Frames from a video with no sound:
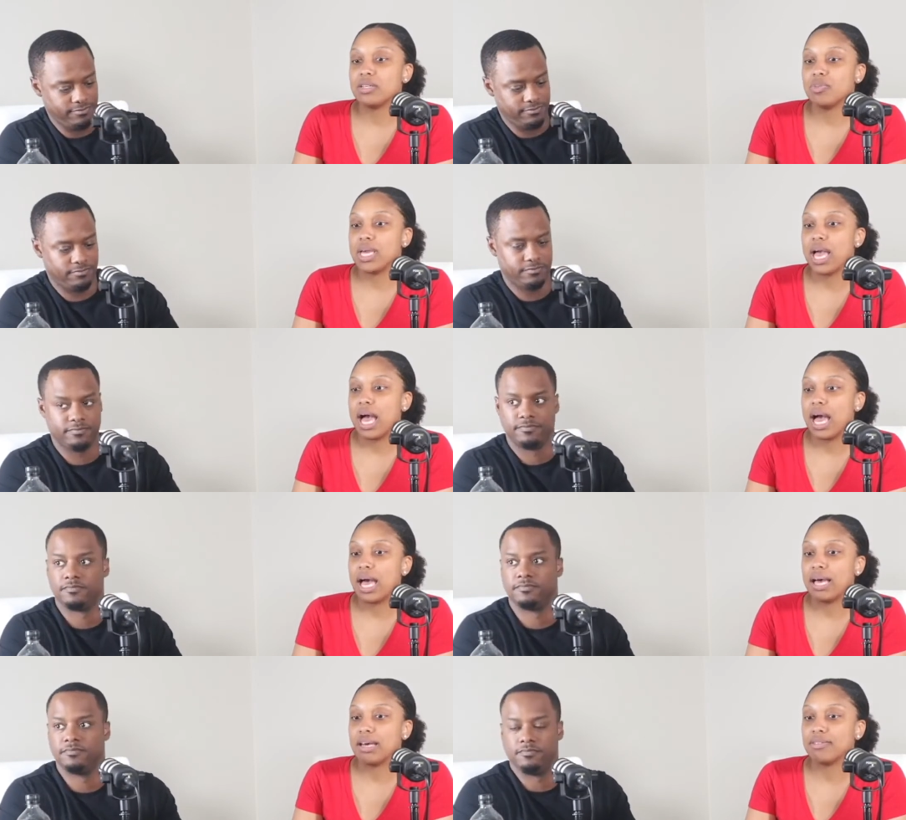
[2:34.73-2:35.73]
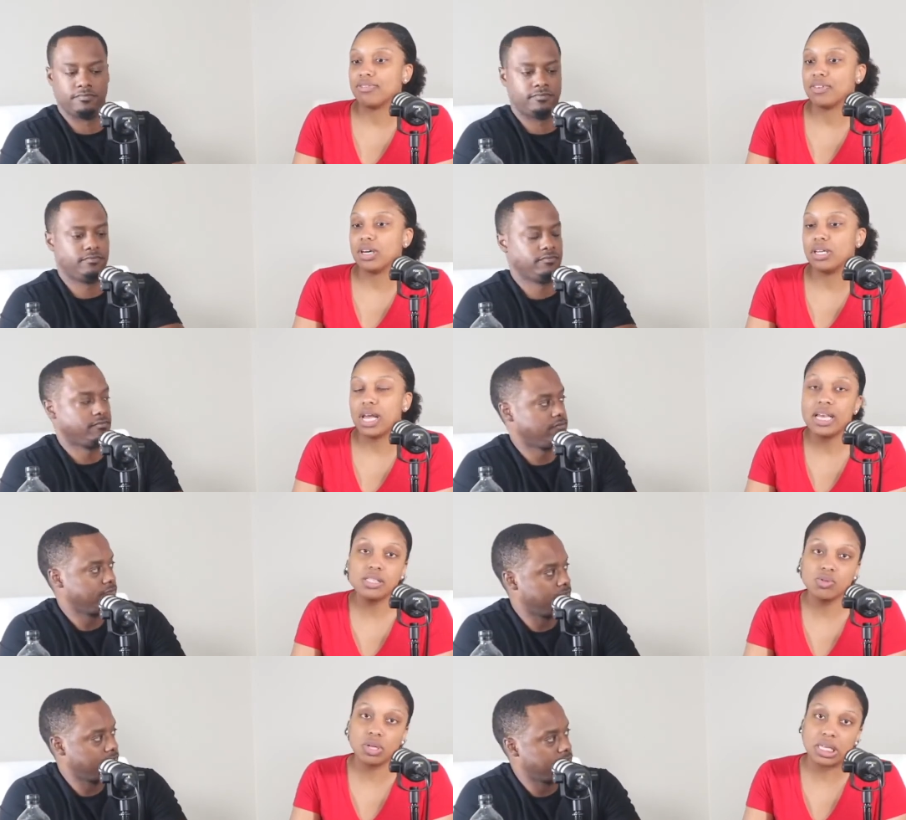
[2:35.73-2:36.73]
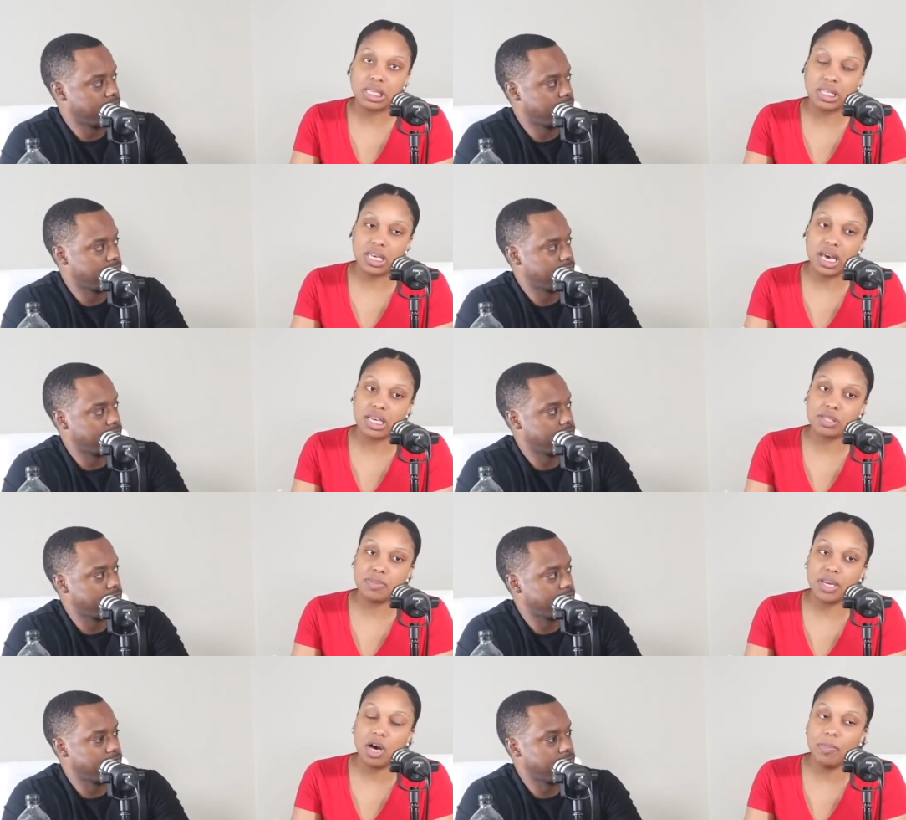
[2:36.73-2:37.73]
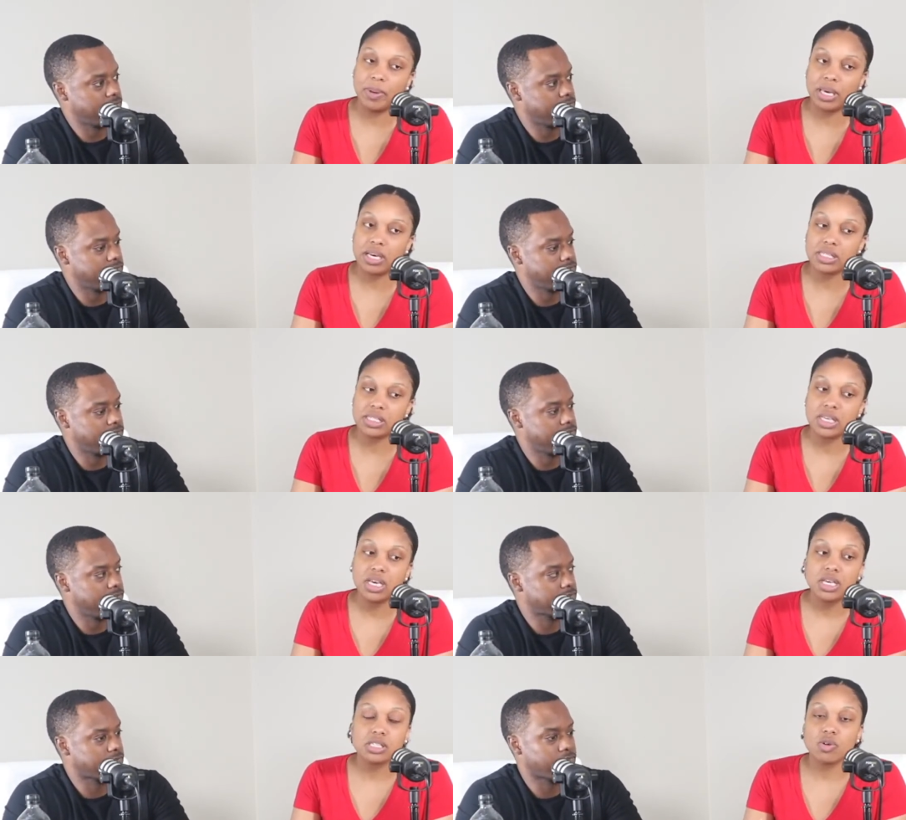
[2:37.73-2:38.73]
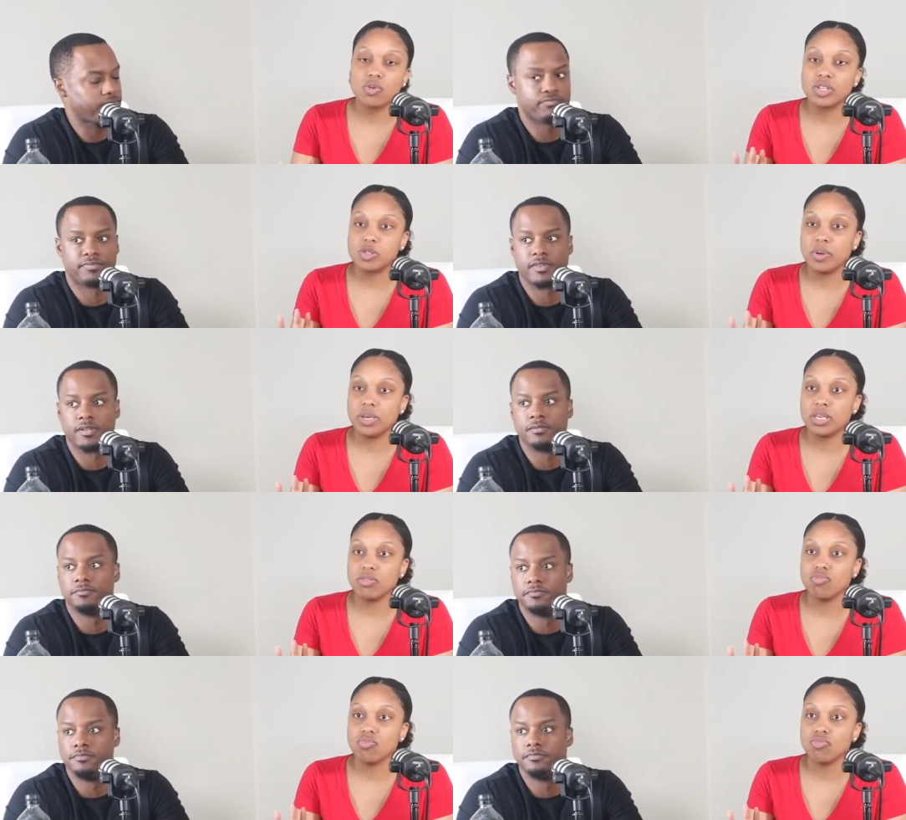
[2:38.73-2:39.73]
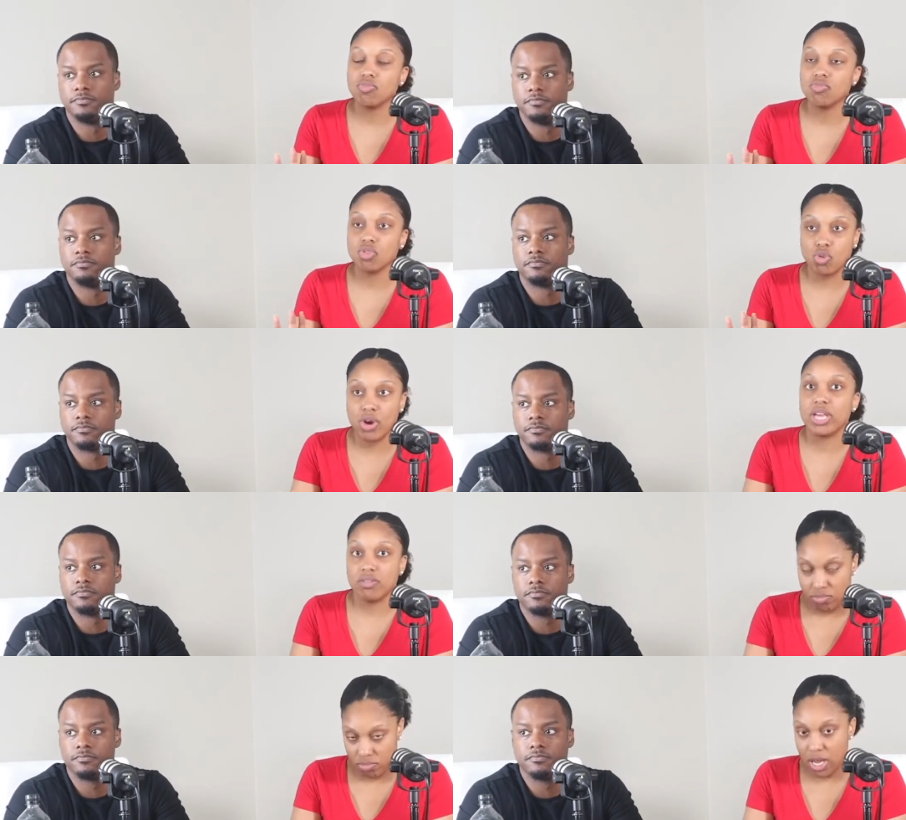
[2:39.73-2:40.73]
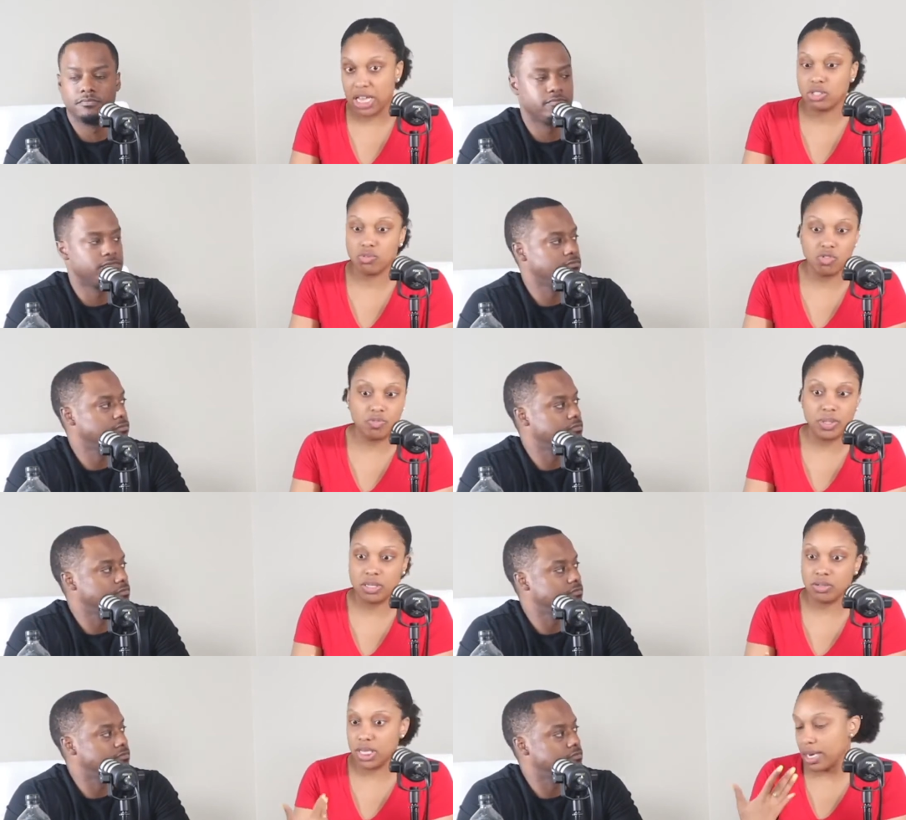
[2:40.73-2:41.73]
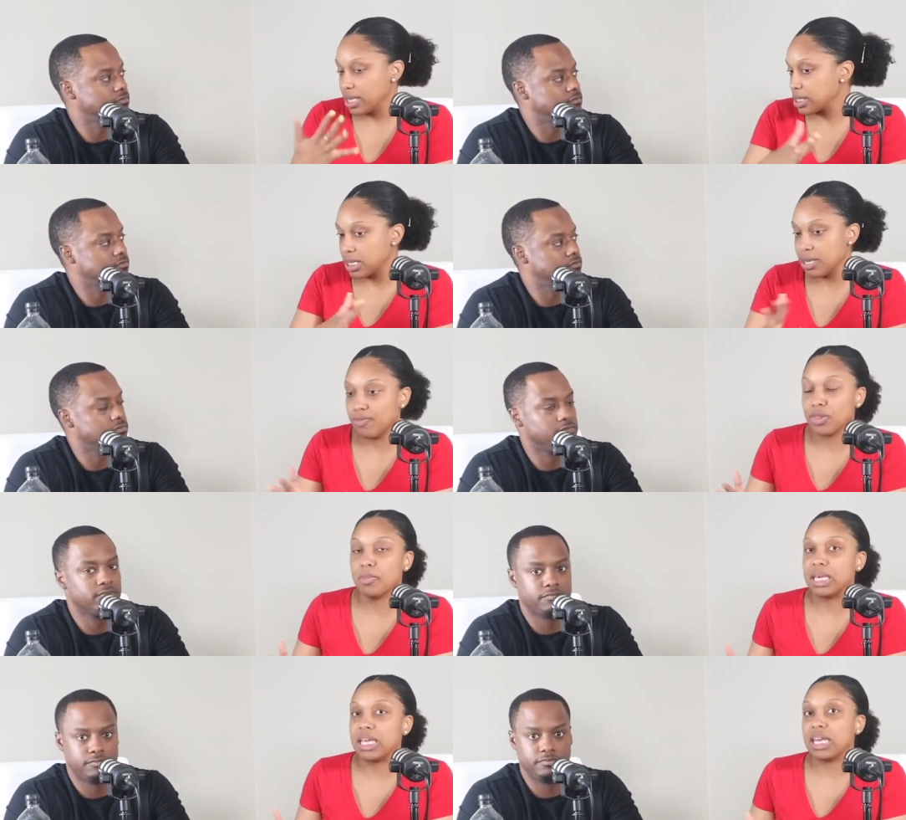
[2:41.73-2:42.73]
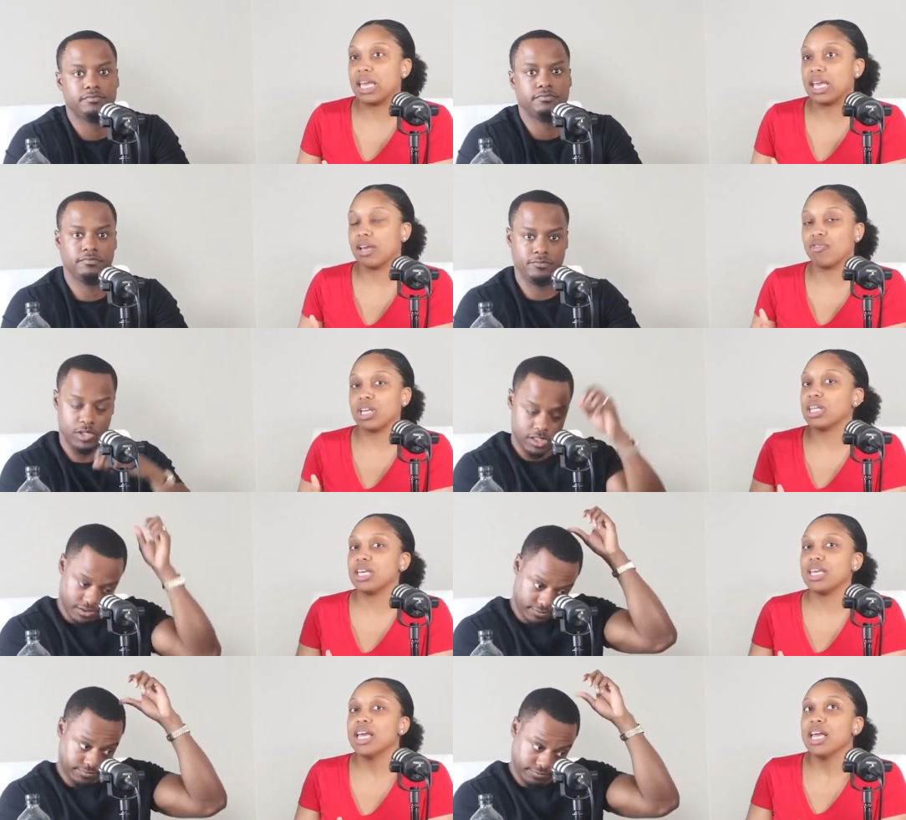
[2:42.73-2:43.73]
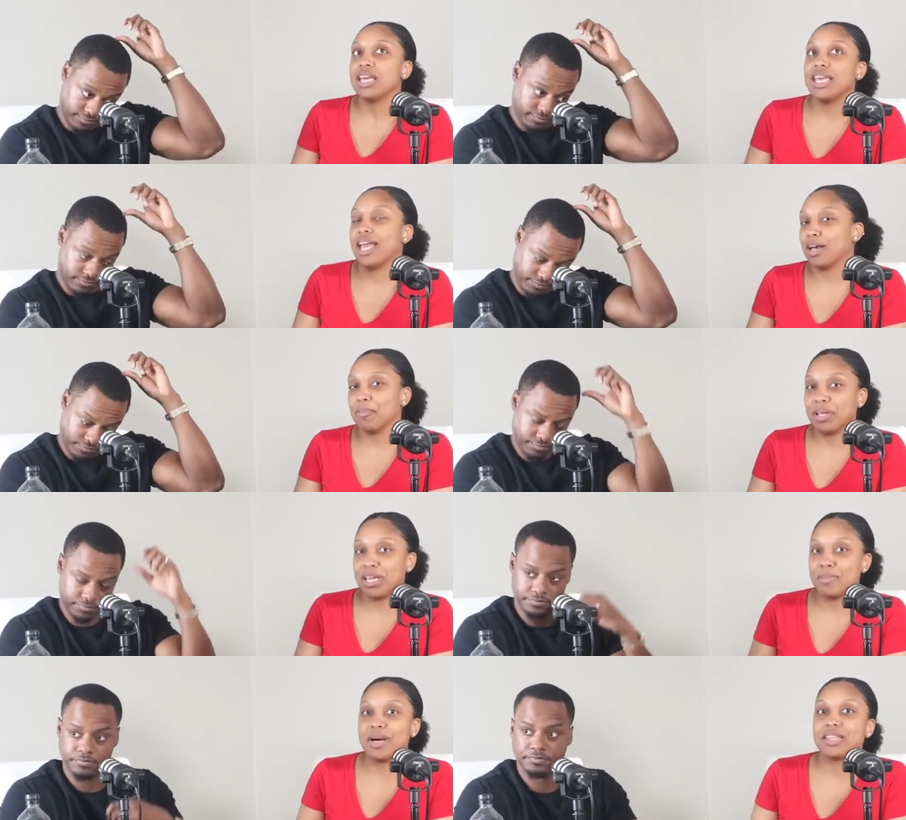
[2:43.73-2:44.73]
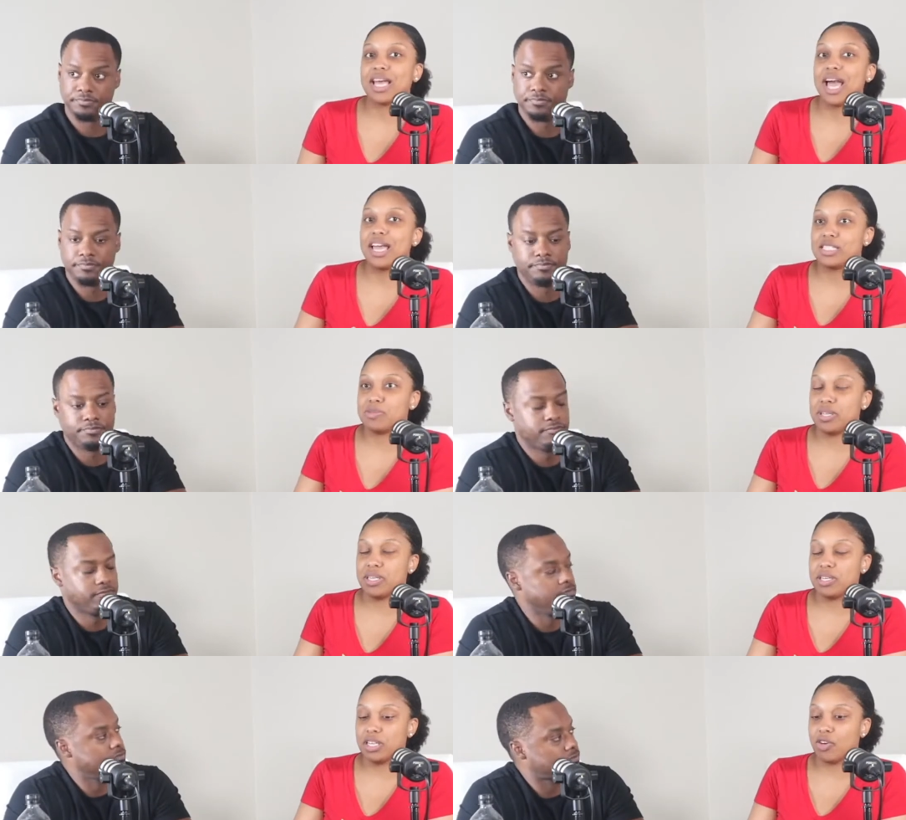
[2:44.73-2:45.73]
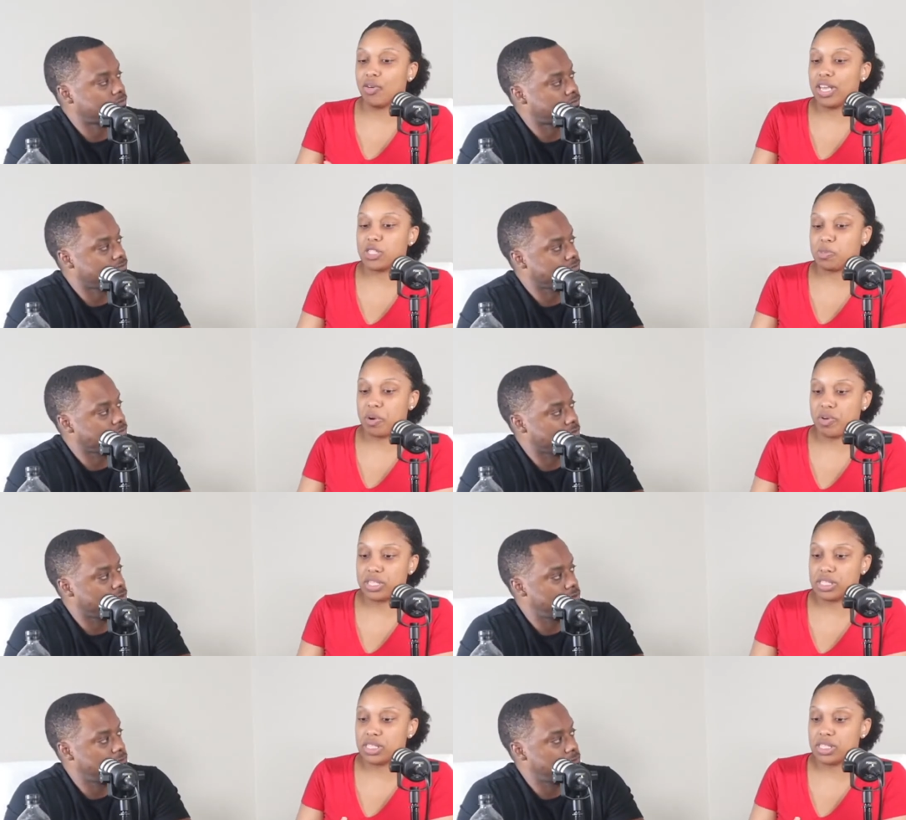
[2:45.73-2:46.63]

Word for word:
Speaker 1: have a night doula that has been helping us. So it's been great actually we've been getting sleep from the beginning mm, really Art. can't complain about that it's been a great experience